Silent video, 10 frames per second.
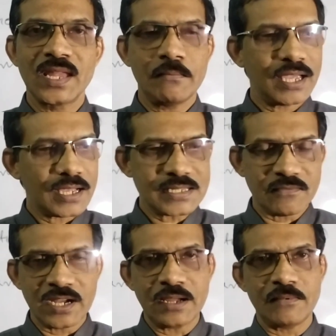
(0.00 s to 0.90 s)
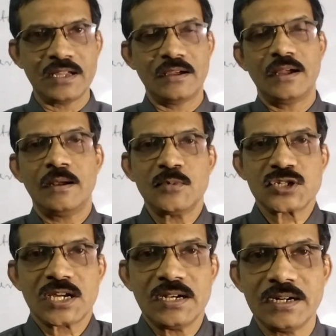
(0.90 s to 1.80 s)
because when
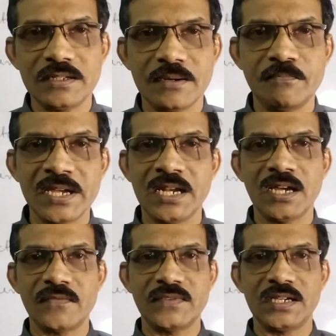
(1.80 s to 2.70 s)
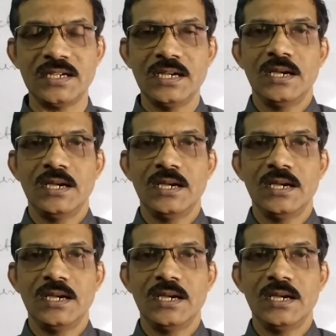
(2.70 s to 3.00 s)
almost all at the beginning of the